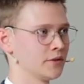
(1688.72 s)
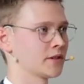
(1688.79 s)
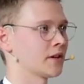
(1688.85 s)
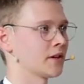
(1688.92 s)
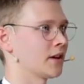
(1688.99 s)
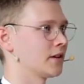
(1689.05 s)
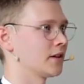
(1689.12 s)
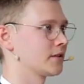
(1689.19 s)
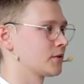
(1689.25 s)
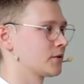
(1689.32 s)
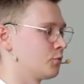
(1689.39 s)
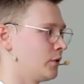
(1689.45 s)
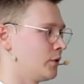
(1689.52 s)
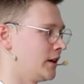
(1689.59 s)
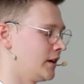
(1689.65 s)
case,
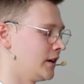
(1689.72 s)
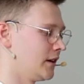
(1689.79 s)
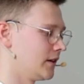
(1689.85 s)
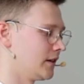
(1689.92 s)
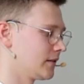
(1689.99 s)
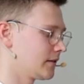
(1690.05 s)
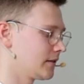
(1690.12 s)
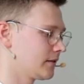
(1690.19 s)
we